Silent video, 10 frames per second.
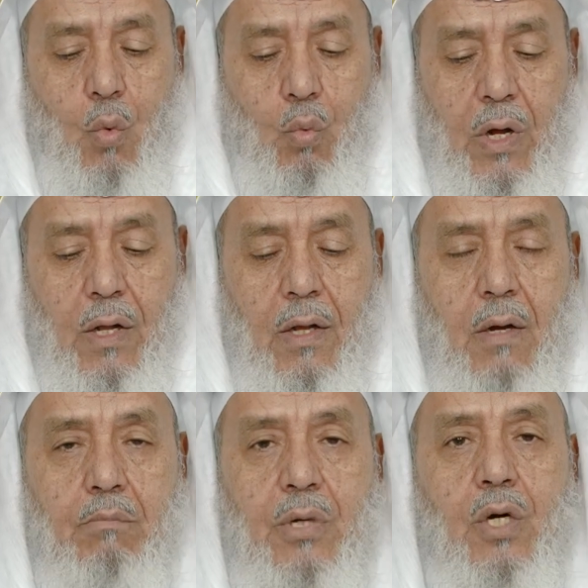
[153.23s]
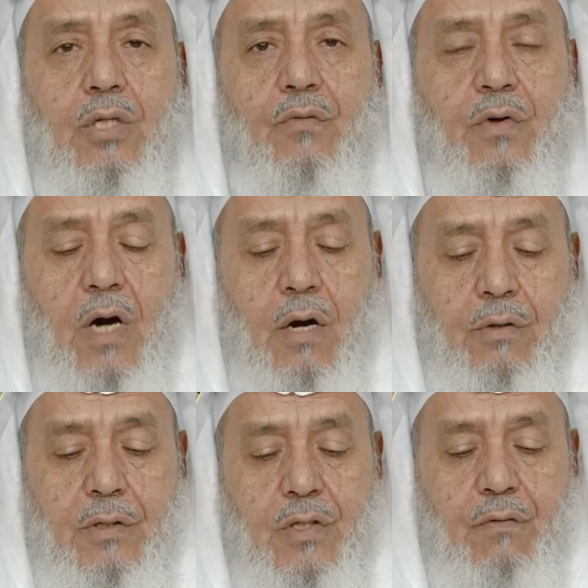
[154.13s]
Well, because of the
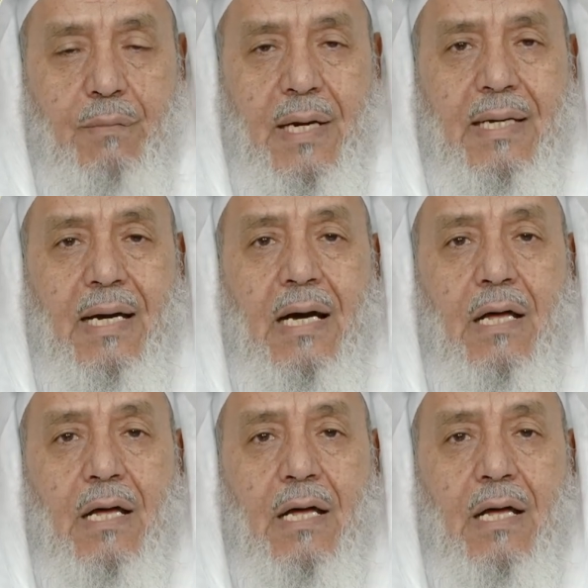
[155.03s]
conquest of Mecca